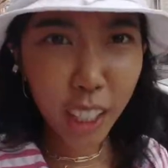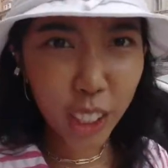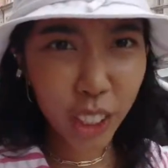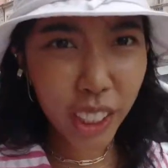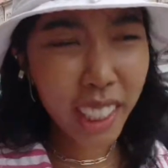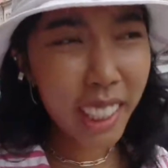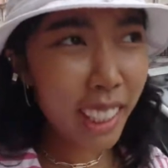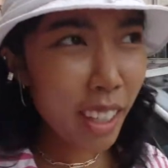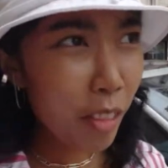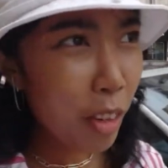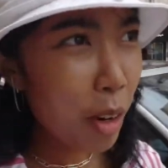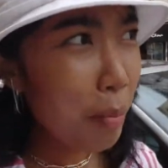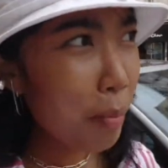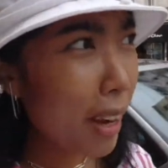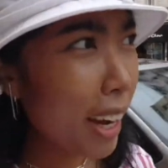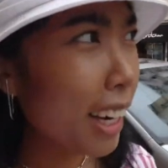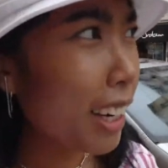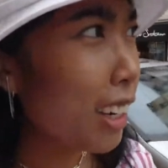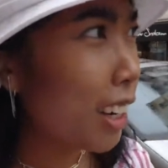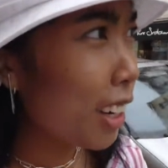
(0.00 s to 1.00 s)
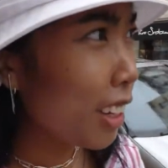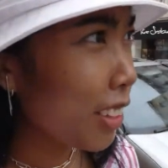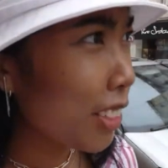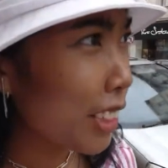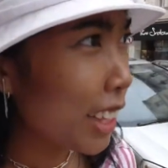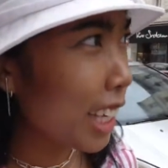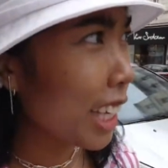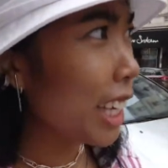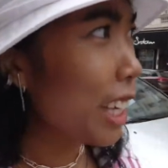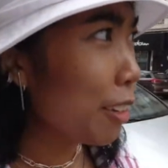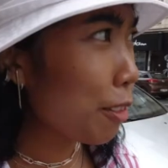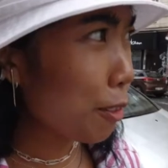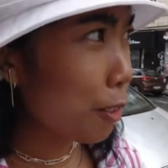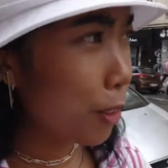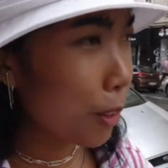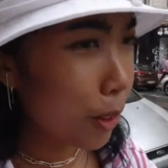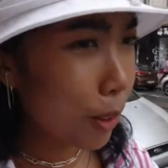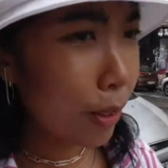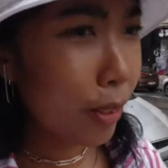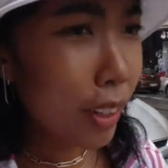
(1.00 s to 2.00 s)
Actually, never mind on the
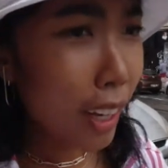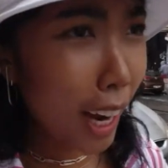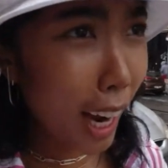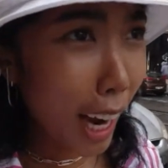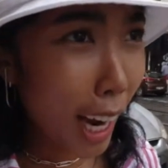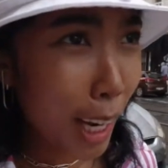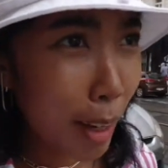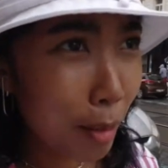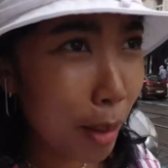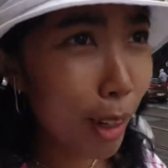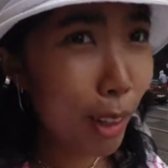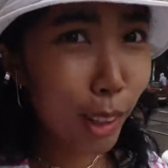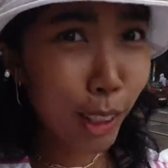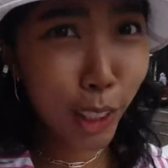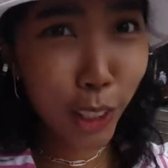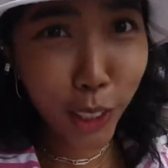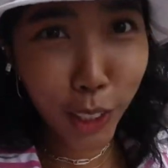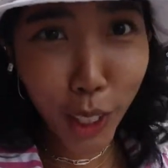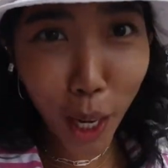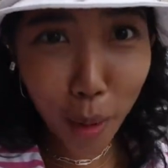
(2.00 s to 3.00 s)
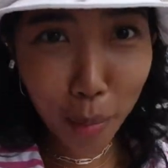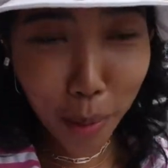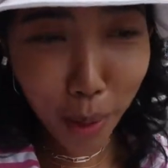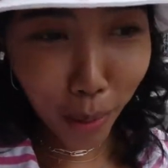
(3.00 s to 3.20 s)
food. I'm going to shop